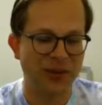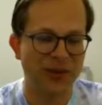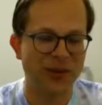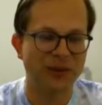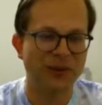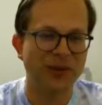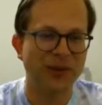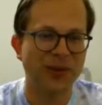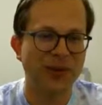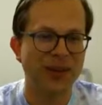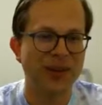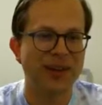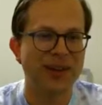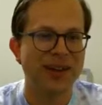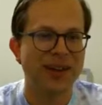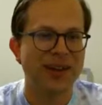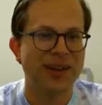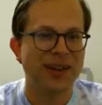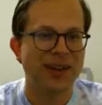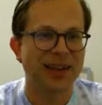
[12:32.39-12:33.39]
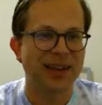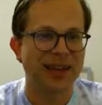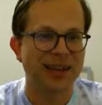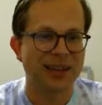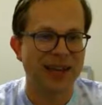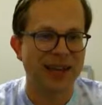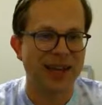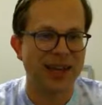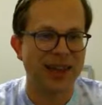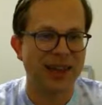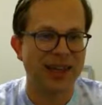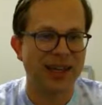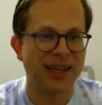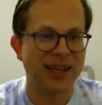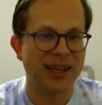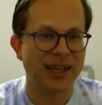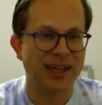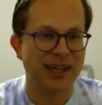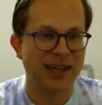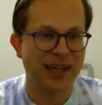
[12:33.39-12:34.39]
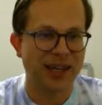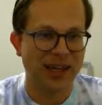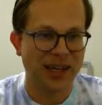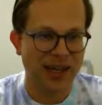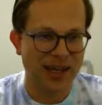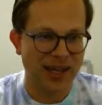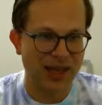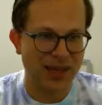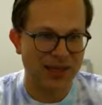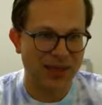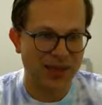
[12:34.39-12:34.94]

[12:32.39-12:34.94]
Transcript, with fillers: in for because I like uh,